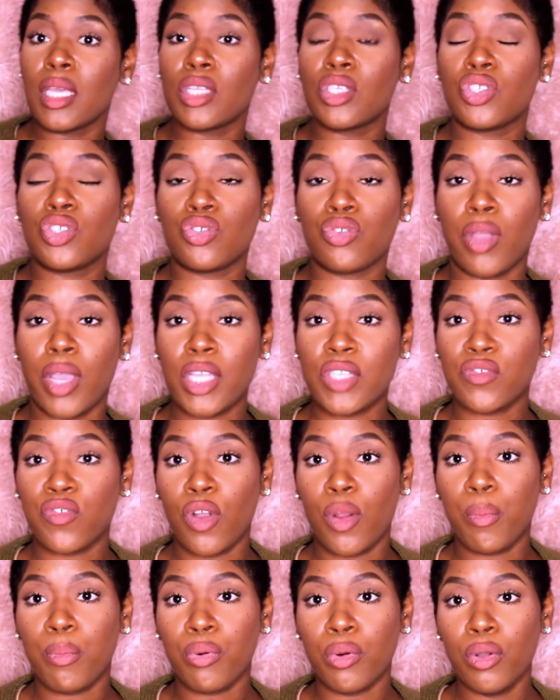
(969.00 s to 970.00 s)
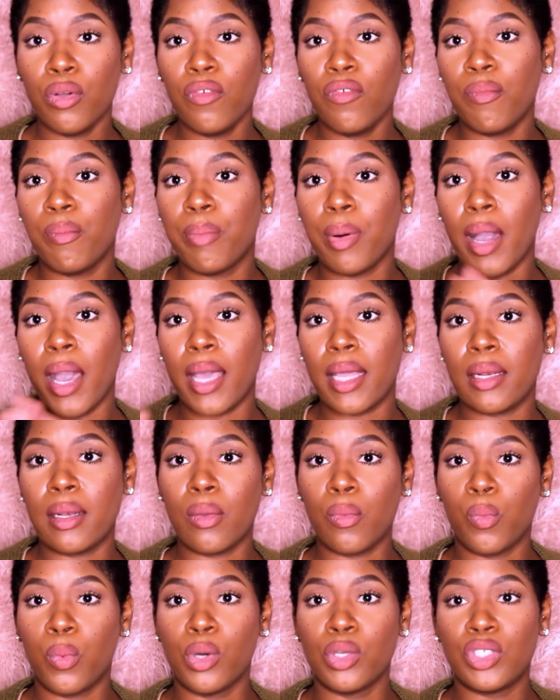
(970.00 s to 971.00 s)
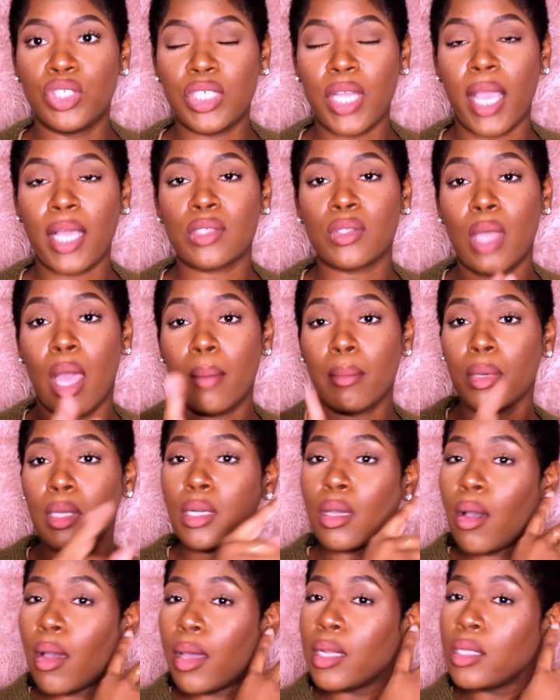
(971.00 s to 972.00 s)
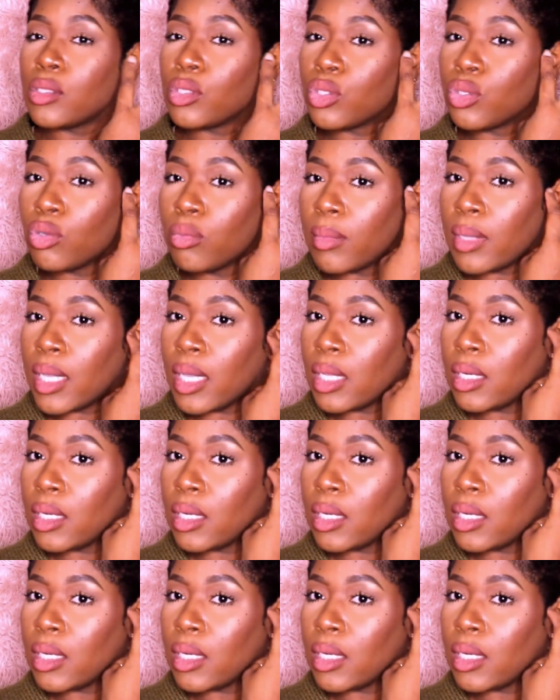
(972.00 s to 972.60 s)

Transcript: Don't think it's transfer proof, but we'll check. So I'm gonna go ahead and